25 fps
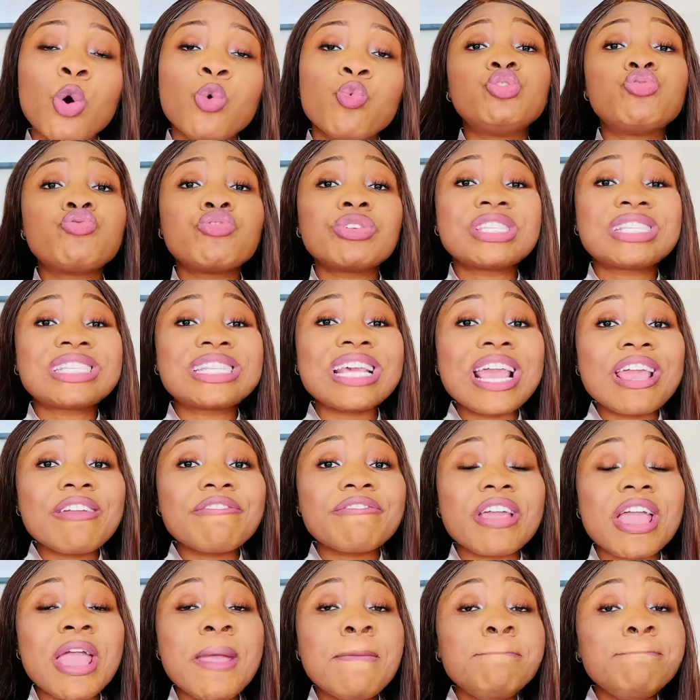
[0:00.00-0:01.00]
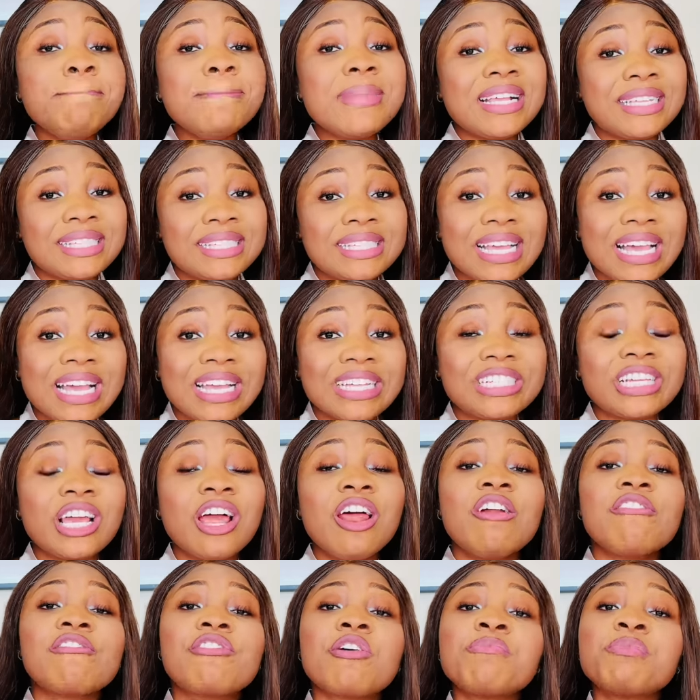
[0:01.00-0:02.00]
would receive a message
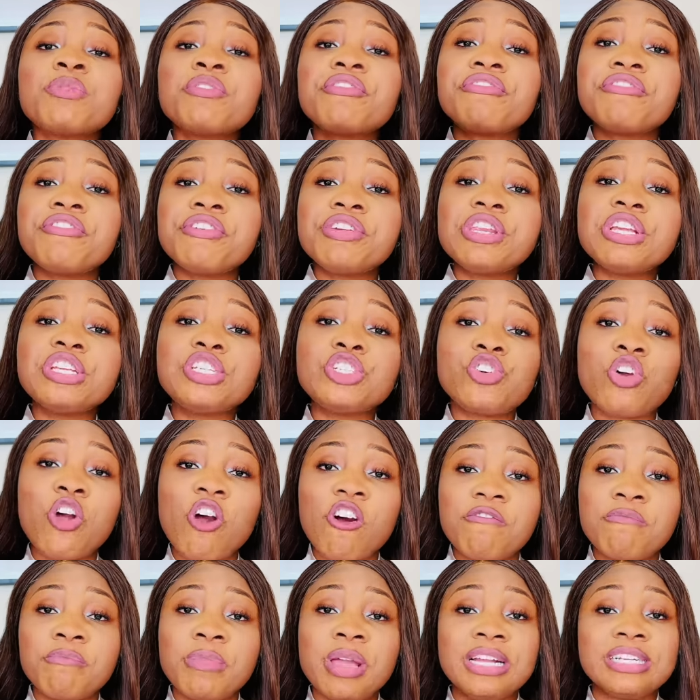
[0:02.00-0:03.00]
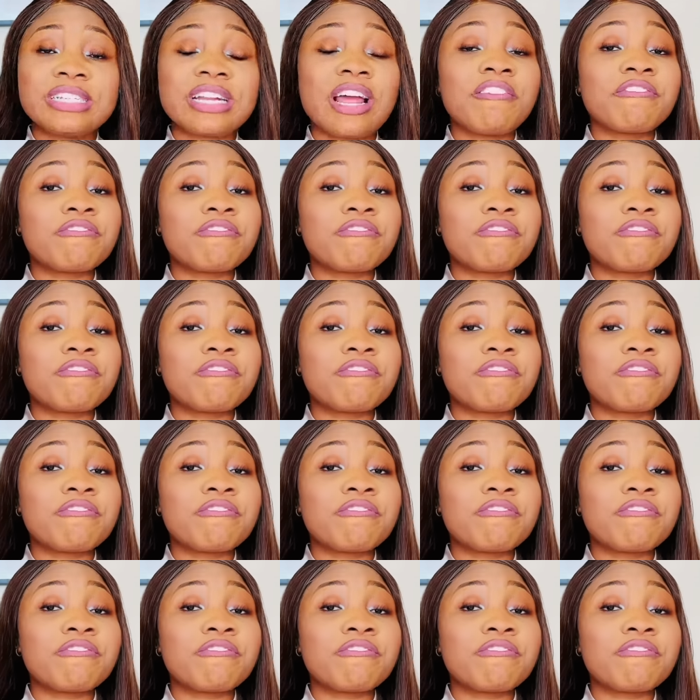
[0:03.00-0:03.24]
from the Finnish government,